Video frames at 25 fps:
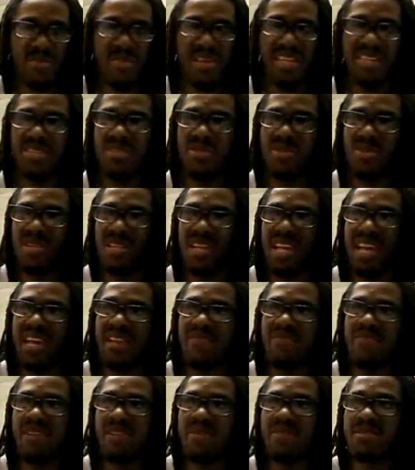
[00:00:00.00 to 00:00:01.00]
best
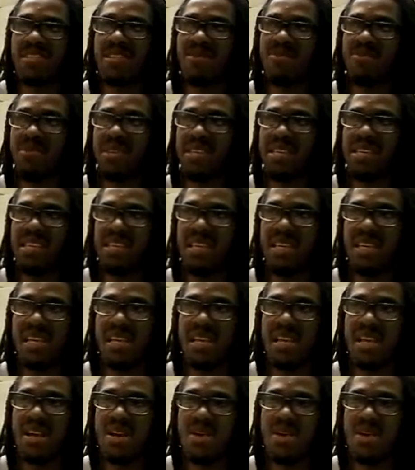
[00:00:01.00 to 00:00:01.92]
storyline to me